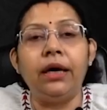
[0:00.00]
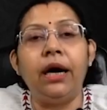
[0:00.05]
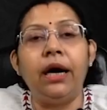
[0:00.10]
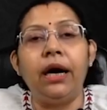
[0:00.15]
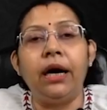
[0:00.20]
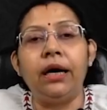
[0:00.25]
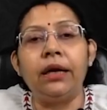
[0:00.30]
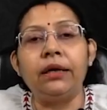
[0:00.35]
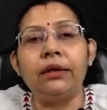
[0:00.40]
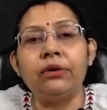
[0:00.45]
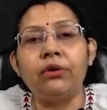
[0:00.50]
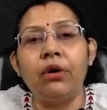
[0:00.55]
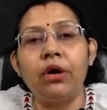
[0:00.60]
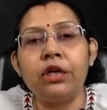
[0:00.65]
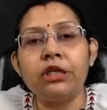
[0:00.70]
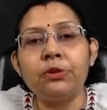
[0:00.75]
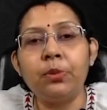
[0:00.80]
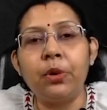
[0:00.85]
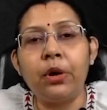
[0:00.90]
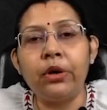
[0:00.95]
are
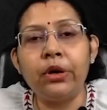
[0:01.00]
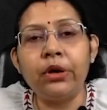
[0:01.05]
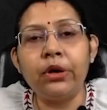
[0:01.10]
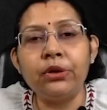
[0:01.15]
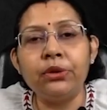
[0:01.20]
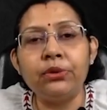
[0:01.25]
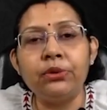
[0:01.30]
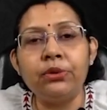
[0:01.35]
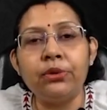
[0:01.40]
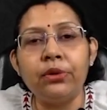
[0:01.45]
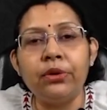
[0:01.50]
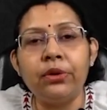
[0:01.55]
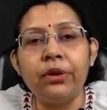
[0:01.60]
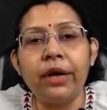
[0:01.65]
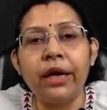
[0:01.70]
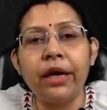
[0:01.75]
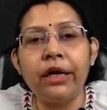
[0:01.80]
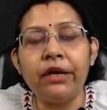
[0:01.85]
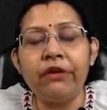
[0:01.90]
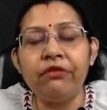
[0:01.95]
corresponding to
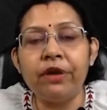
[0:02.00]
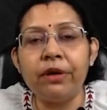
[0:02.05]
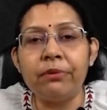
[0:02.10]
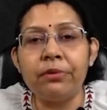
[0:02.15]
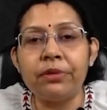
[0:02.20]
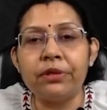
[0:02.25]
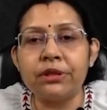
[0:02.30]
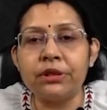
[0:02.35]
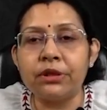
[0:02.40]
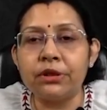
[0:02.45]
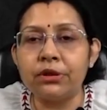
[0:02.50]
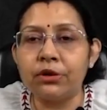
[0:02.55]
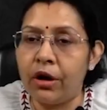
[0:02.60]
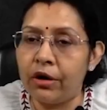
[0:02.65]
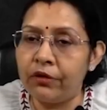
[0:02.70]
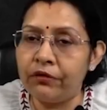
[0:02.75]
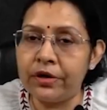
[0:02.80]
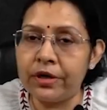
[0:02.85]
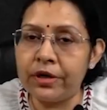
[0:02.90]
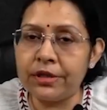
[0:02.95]
95%
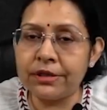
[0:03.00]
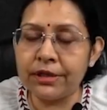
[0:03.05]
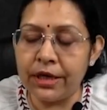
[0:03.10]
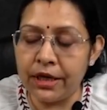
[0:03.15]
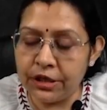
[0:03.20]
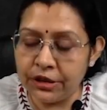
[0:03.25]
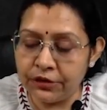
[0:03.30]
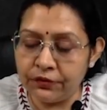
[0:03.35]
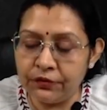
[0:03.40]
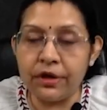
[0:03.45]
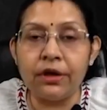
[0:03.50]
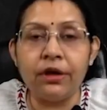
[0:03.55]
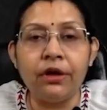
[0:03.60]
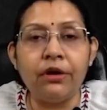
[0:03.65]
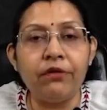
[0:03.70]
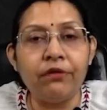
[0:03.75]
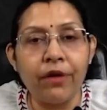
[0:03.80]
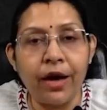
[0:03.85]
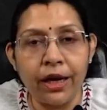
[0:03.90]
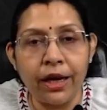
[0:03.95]
confidence interval
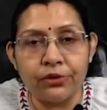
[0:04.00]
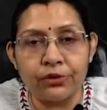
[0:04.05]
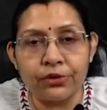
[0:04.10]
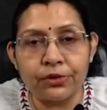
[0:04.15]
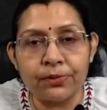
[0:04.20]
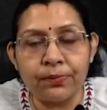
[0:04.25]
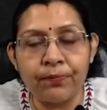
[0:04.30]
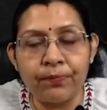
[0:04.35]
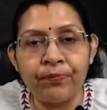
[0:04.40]
values.